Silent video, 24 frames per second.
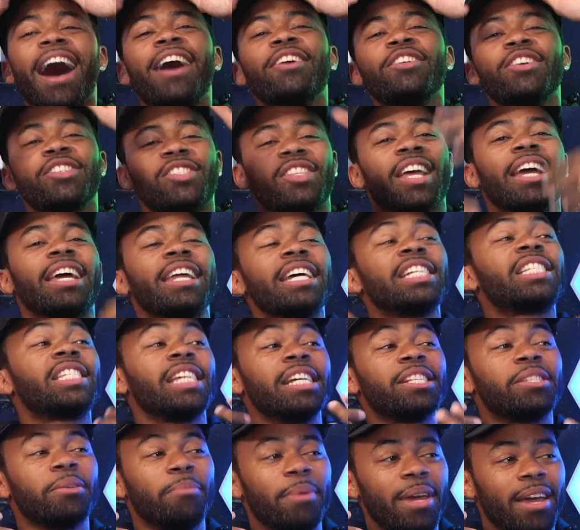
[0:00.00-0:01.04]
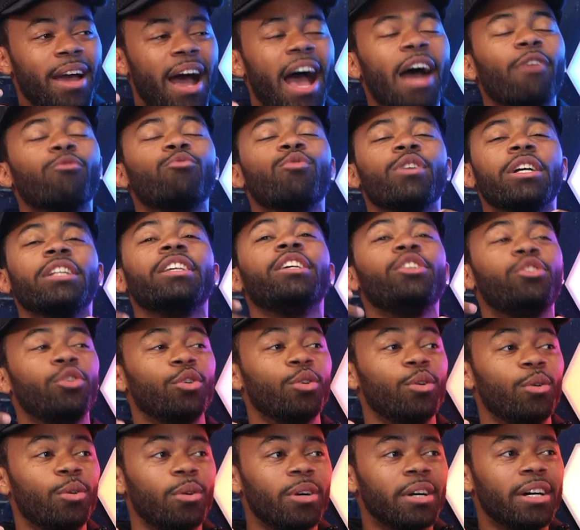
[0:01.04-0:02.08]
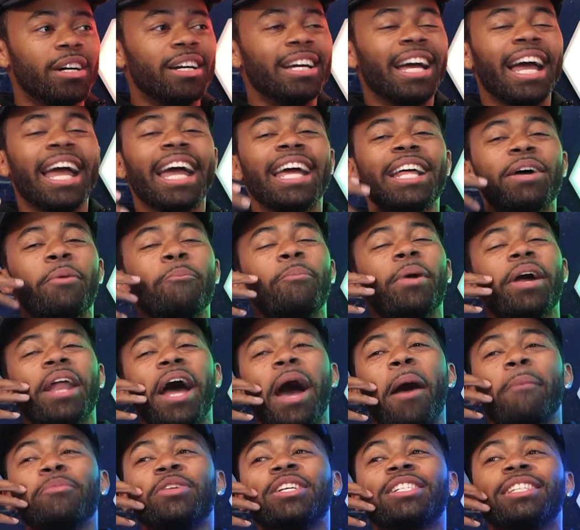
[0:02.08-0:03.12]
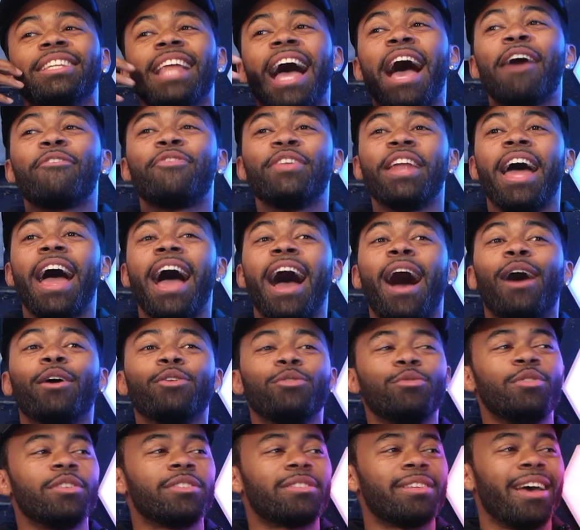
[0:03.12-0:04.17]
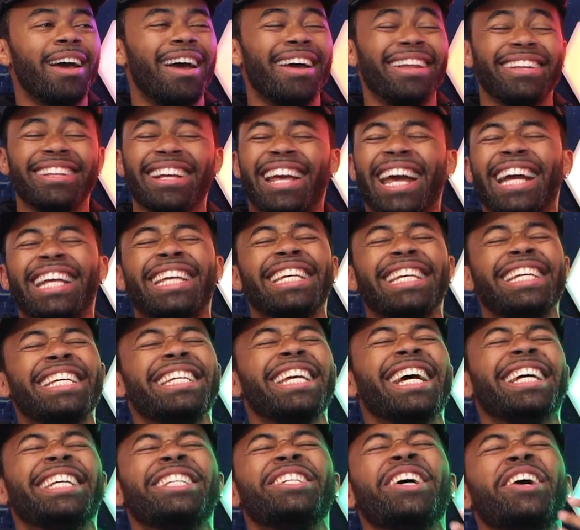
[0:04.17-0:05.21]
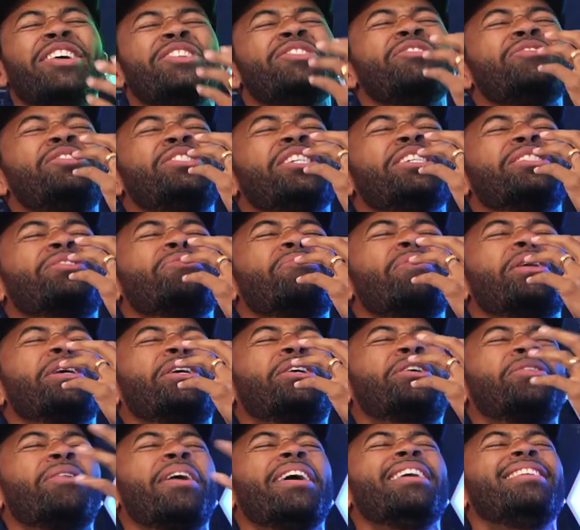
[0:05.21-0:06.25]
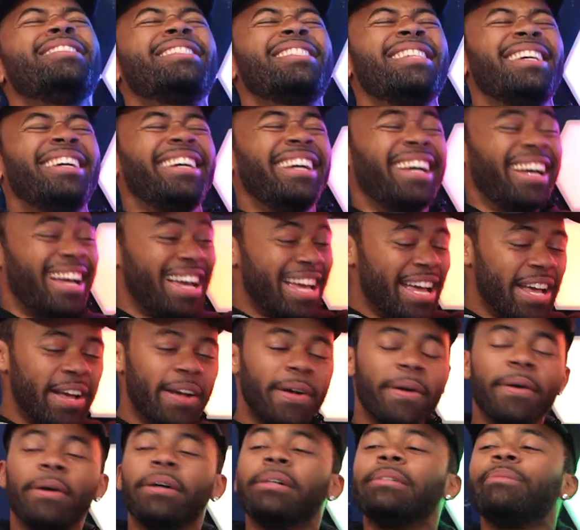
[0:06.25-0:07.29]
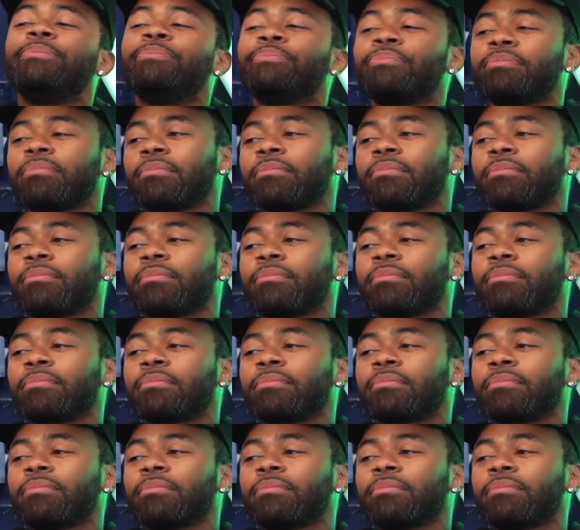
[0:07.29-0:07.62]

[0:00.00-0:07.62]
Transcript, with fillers: I what understand his sentiment. I really do. Eh, but I'm just laughing at how you just said. just Is it not, bro? Like I'm gonna,